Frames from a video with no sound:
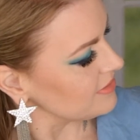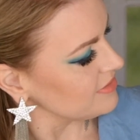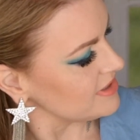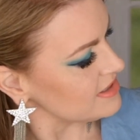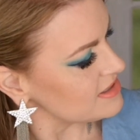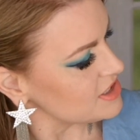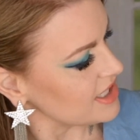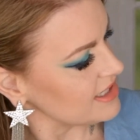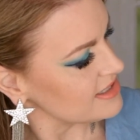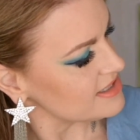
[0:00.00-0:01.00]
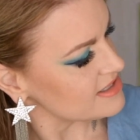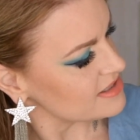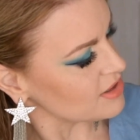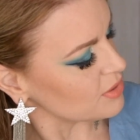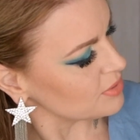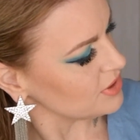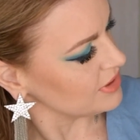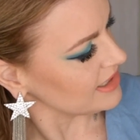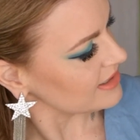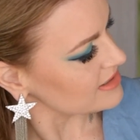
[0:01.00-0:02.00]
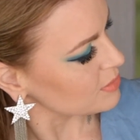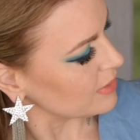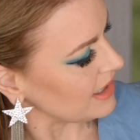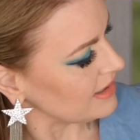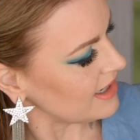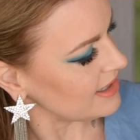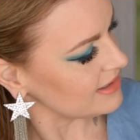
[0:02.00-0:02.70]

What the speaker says: this shade is so unique as well.